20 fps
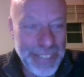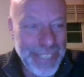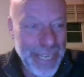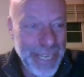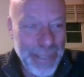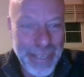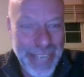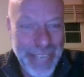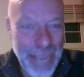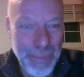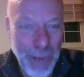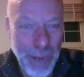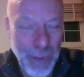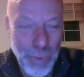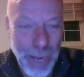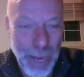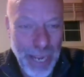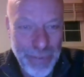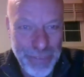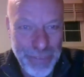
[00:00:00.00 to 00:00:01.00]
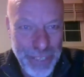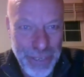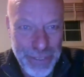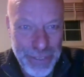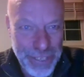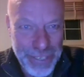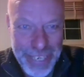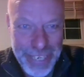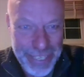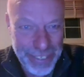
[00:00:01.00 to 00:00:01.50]
teeth and get my wife to use
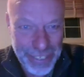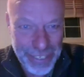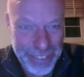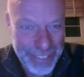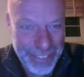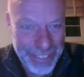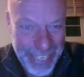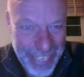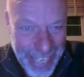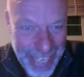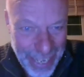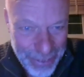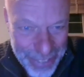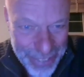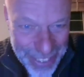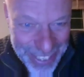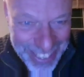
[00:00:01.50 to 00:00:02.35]
a needle and dig it out.